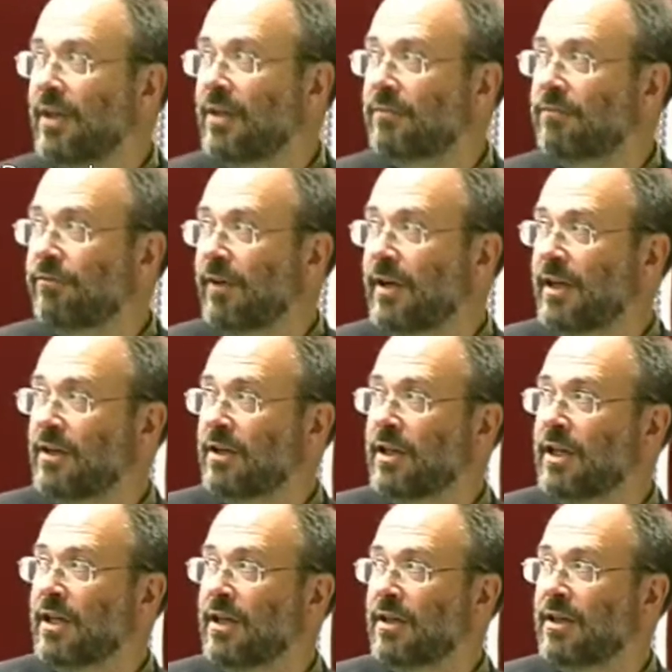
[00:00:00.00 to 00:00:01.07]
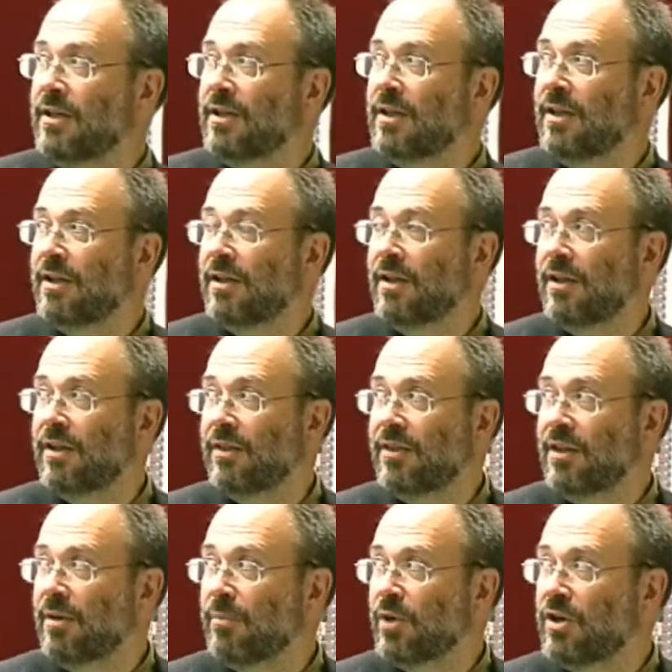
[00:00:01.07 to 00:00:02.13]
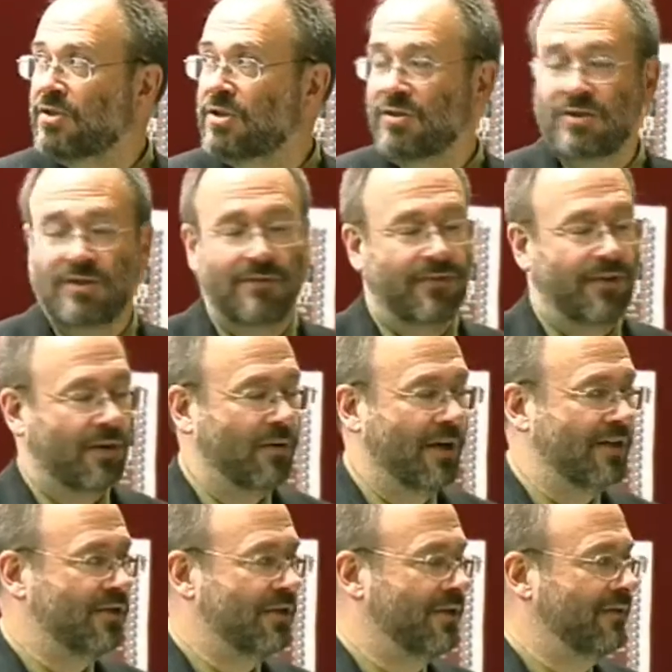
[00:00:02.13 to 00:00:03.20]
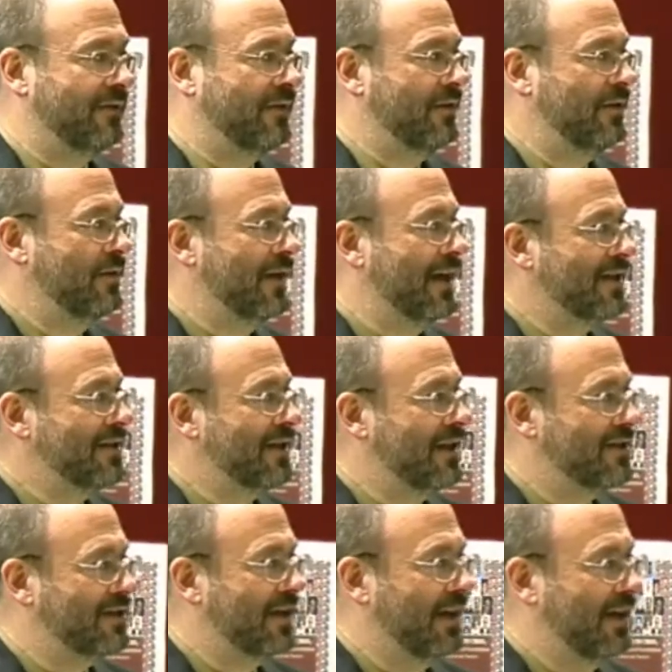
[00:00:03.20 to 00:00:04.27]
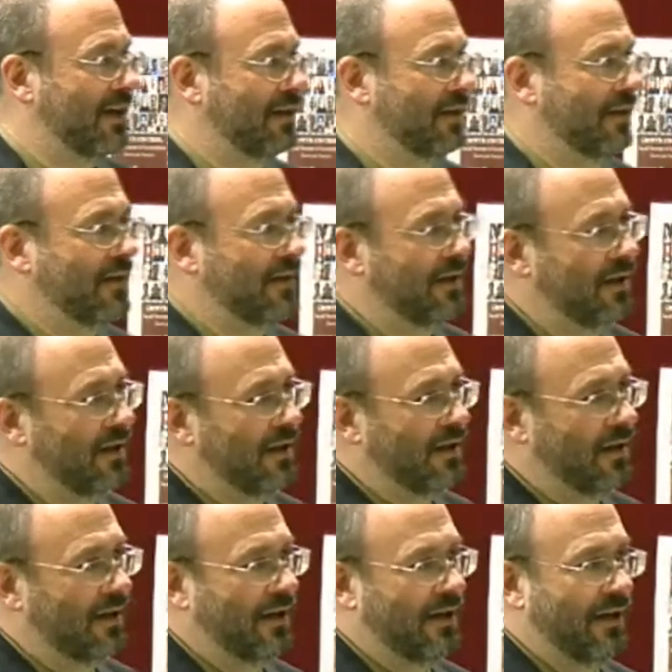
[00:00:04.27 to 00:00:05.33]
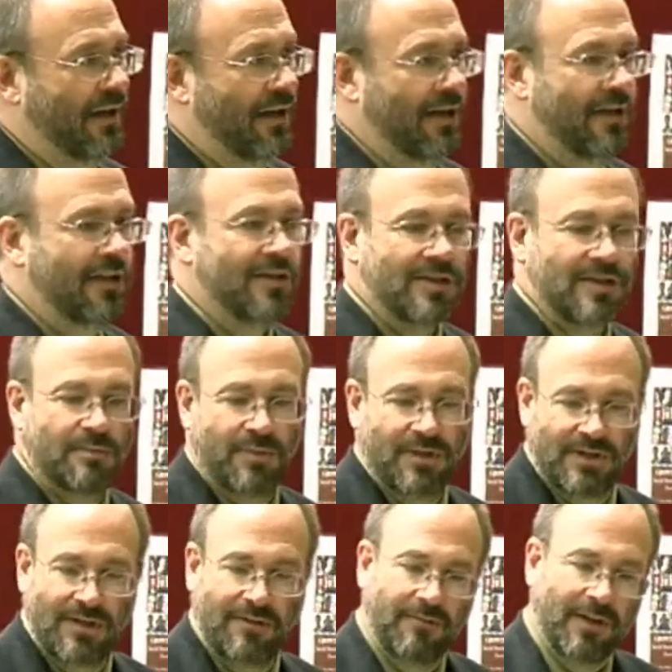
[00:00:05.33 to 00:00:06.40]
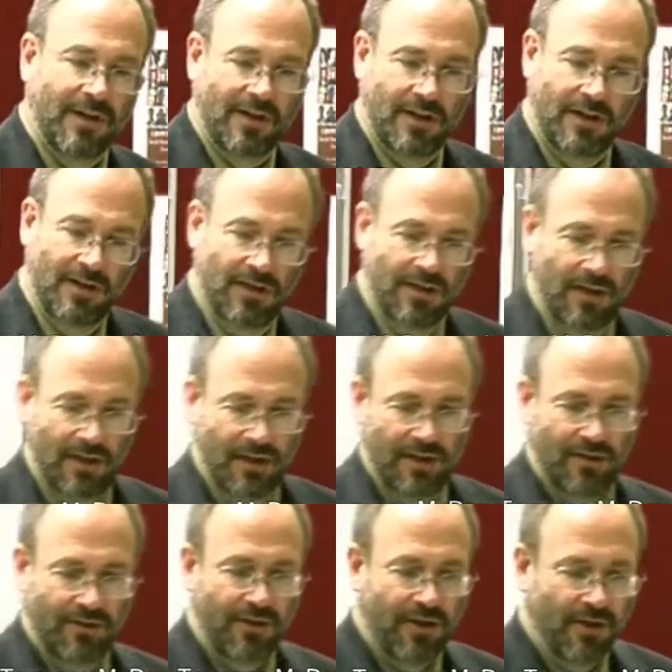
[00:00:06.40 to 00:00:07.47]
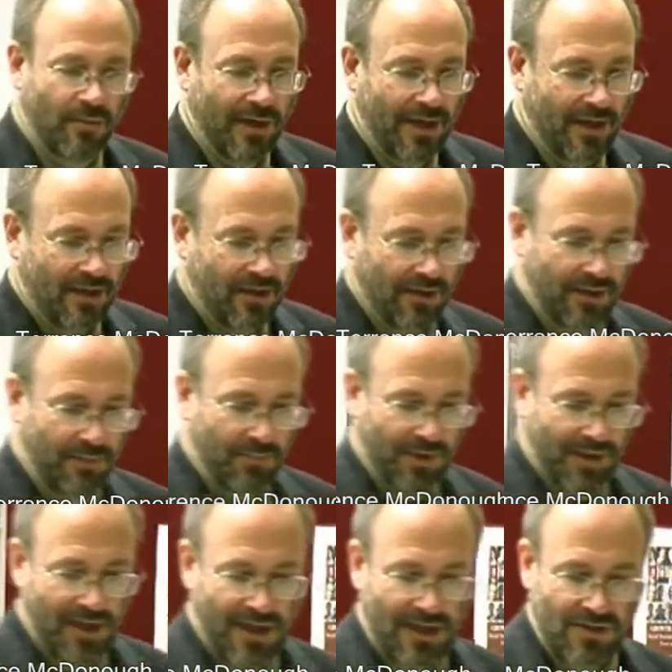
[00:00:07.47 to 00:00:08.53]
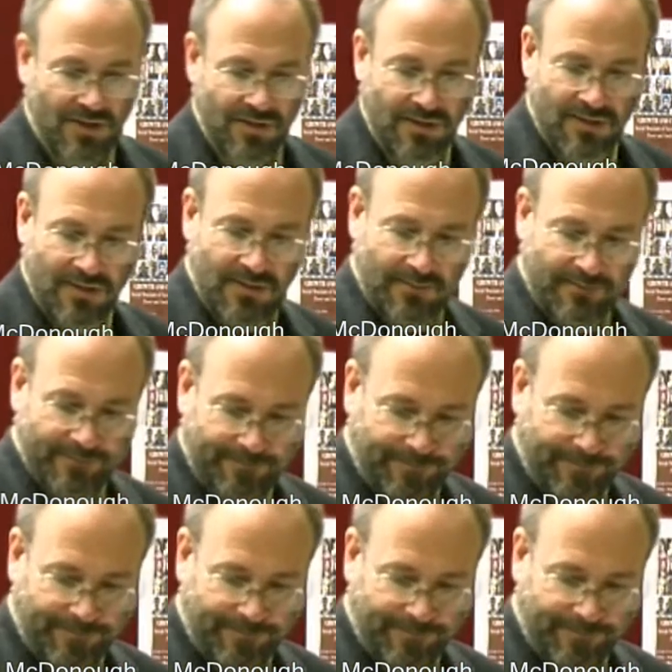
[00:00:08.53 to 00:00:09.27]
then finally, the emergence of the question of a new SSA and its specific theoretical implications.